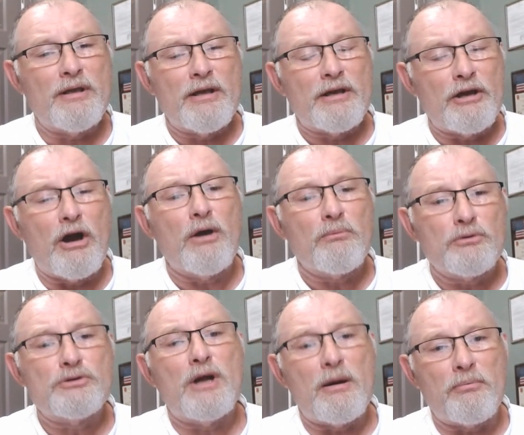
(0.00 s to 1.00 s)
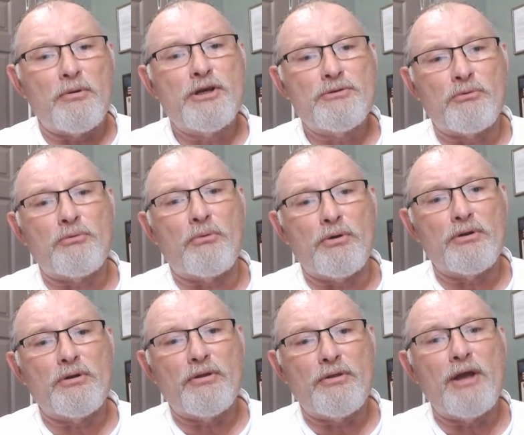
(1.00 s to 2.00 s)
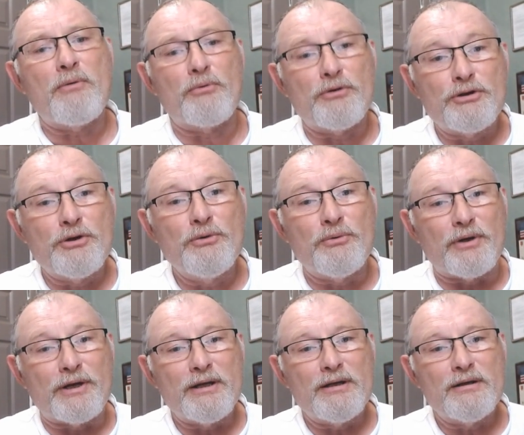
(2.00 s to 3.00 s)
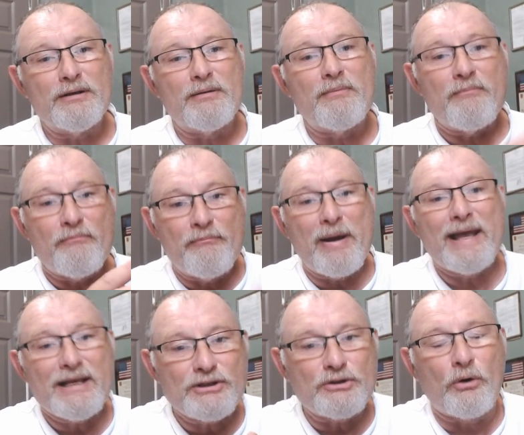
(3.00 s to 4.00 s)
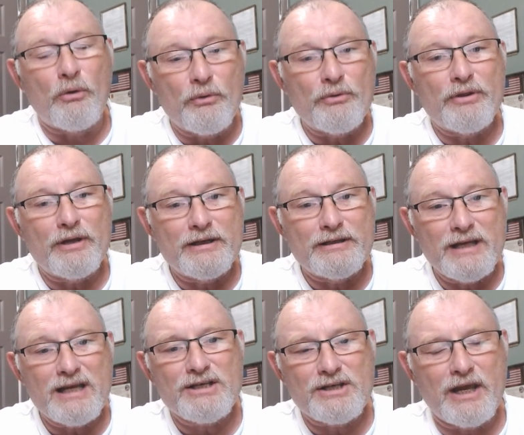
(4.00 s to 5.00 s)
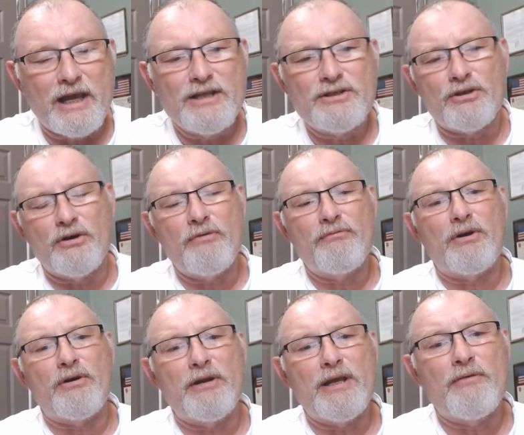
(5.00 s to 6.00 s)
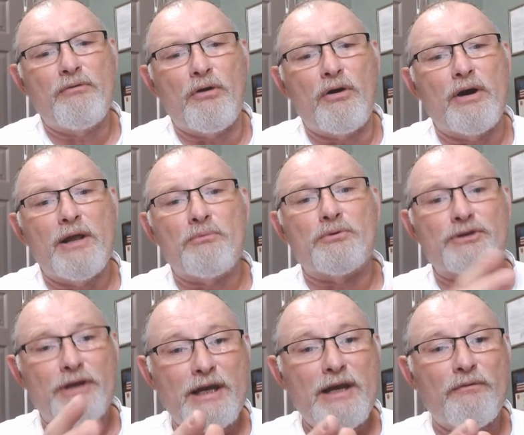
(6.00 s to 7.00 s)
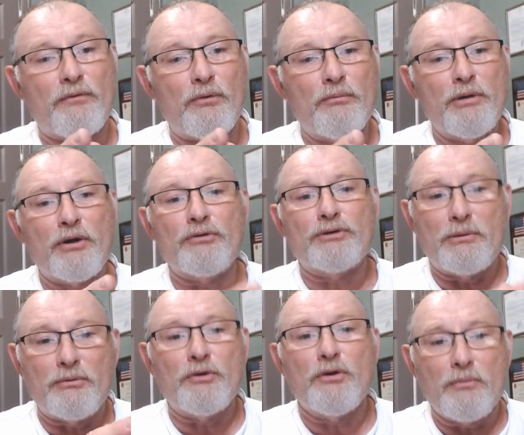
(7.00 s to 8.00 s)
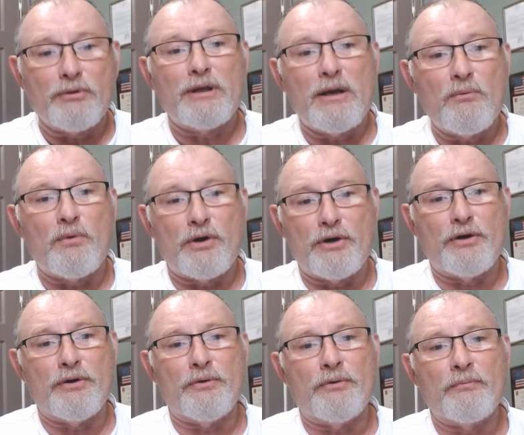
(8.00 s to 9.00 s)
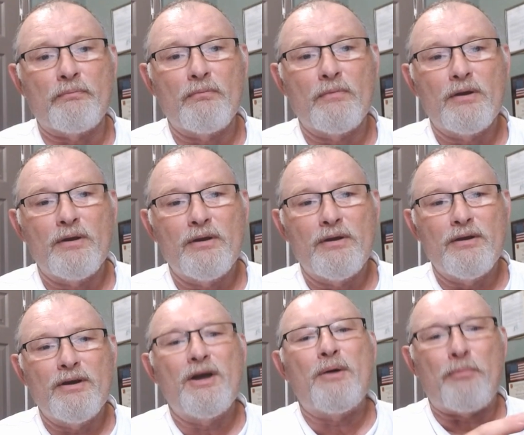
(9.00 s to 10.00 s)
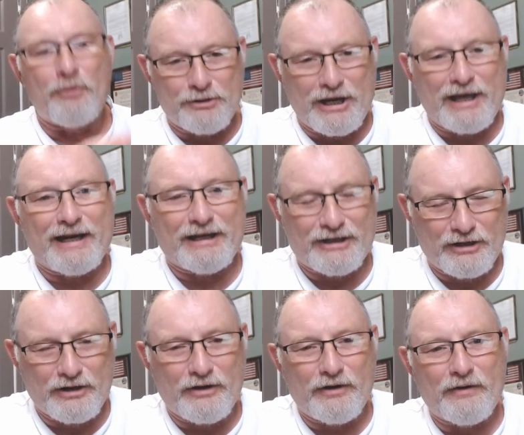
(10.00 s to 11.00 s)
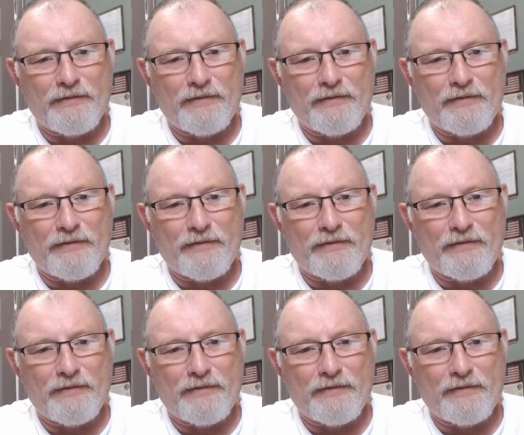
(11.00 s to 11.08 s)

God was not pleased with what they were doing based on the dictates of their evil heart. It was evil because they were doing what they wanted to do pertaining to God.